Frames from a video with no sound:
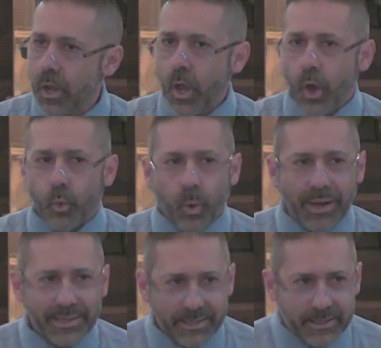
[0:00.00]

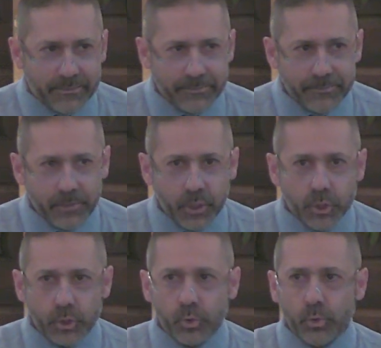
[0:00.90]
What if
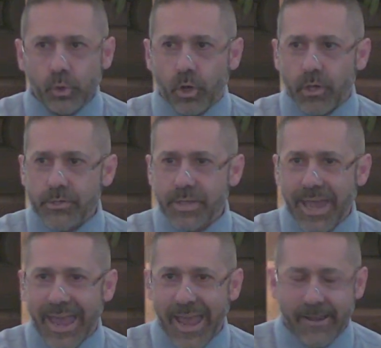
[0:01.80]
you lost
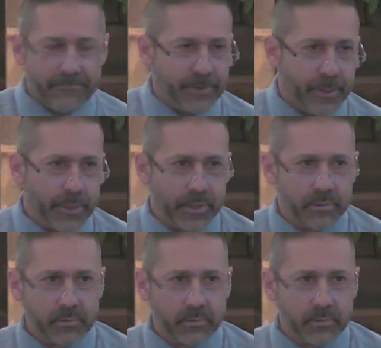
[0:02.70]
everything?